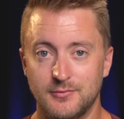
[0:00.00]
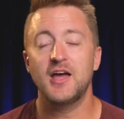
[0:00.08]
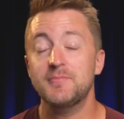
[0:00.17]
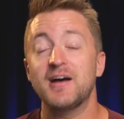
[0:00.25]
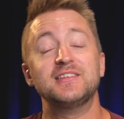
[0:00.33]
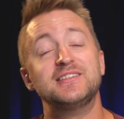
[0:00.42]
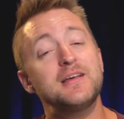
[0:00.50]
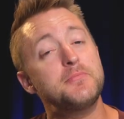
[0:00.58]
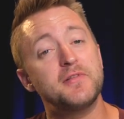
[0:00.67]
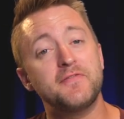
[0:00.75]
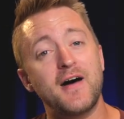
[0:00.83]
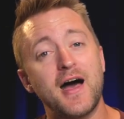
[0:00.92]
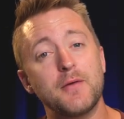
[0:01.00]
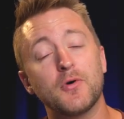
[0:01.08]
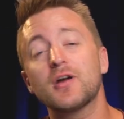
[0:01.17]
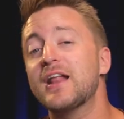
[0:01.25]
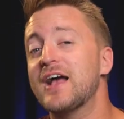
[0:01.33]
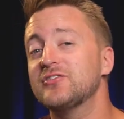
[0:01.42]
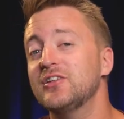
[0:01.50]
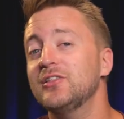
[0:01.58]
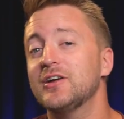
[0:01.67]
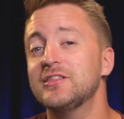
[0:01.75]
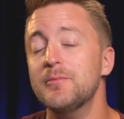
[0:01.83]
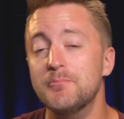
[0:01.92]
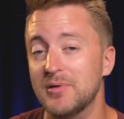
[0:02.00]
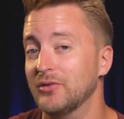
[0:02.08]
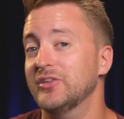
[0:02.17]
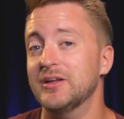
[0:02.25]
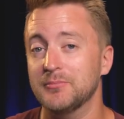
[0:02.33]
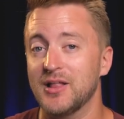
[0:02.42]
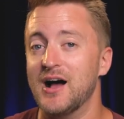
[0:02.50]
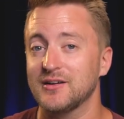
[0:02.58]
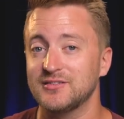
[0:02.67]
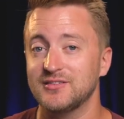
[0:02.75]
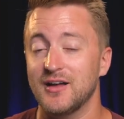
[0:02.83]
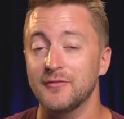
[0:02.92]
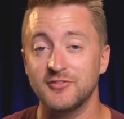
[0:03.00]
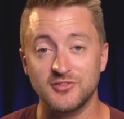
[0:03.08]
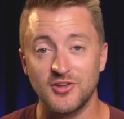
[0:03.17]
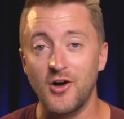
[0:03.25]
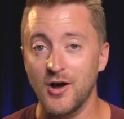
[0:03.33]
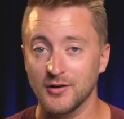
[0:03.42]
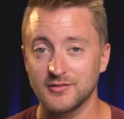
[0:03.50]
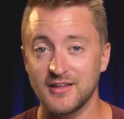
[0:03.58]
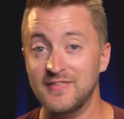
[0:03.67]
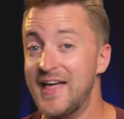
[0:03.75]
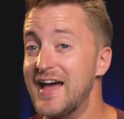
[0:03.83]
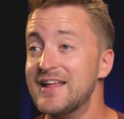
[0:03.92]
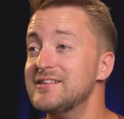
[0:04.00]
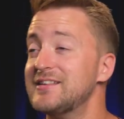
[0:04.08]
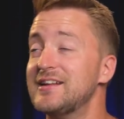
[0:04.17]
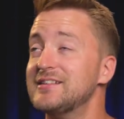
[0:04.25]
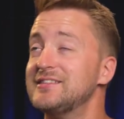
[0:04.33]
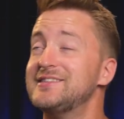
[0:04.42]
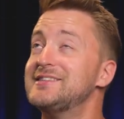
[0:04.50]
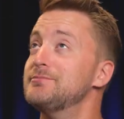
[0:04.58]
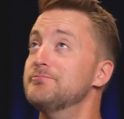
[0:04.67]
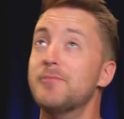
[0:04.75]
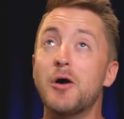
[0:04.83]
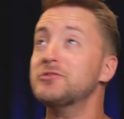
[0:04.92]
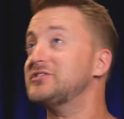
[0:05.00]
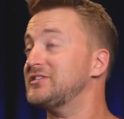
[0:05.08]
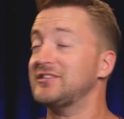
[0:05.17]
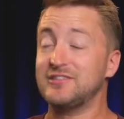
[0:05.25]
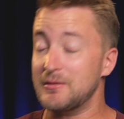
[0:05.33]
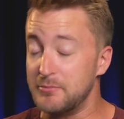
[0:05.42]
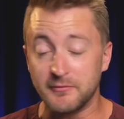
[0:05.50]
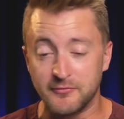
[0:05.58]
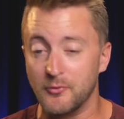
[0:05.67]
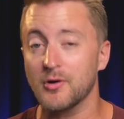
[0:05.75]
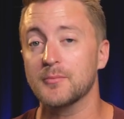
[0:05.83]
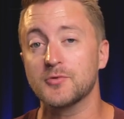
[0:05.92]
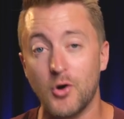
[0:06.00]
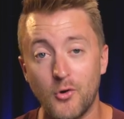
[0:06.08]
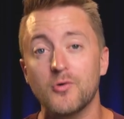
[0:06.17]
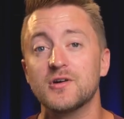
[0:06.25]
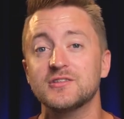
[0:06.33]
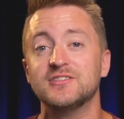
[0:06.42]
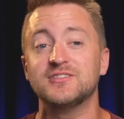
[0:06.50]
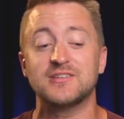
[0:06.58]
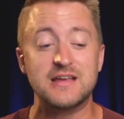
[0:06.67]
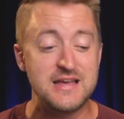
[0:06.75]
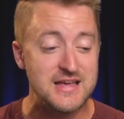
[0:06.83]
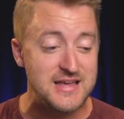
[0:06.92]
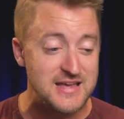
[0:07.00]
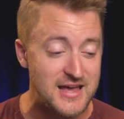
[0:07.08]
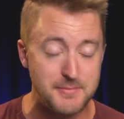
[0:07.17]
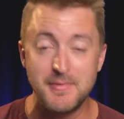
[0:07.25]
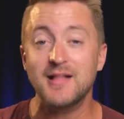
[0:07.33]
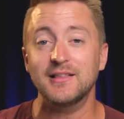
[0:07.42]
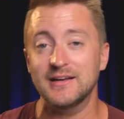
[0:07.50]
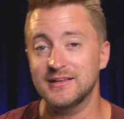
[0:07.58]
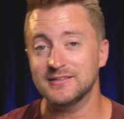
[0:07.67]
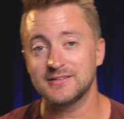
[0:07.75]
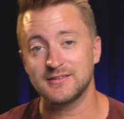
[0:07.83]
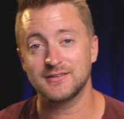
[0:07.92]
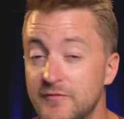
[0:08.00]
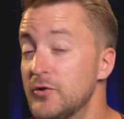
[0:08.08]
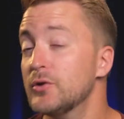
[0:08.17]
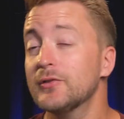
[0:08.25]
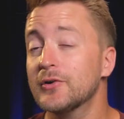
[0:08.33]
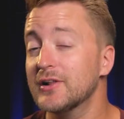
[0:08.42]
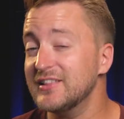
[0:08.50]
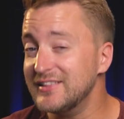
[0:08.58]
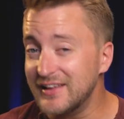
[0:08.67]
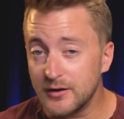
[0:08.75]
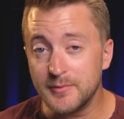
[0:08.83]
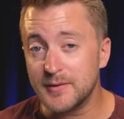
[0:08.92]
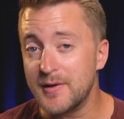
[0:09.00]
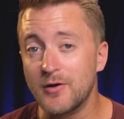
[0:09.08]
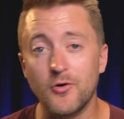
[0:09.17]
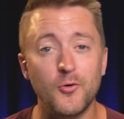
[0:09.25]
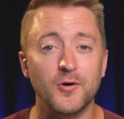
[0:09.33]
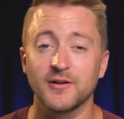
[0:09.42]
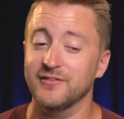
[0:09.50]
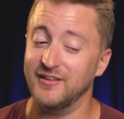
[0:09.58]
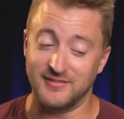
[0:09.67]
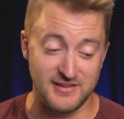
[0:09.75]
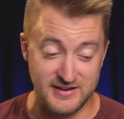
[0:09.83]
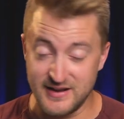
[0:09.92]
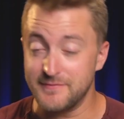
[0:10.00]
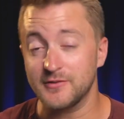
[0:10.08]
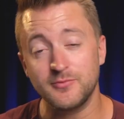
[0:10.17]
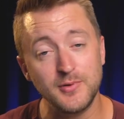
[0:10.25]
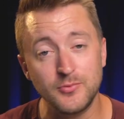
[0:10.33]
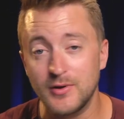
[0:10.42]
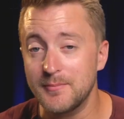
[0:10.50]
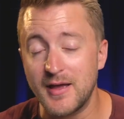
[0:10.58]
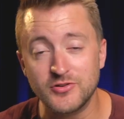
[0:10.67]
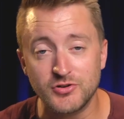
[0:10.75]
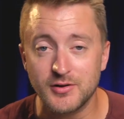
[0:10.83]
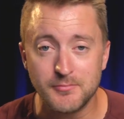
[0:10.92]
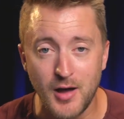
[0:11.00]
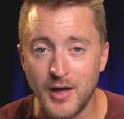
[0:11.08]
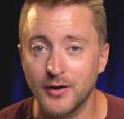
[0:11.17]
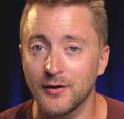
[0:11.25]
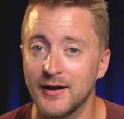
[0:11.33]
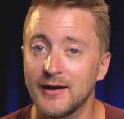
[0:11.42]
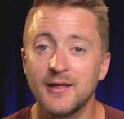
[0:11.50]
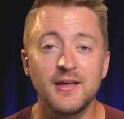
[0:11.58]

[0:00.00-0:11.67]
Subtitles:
And by simplify, we're going to actually look at the building blocks of songs, and that is at its most simple form, chords and melodies. If you can learn a little bit about chords, like the difference between major and minor and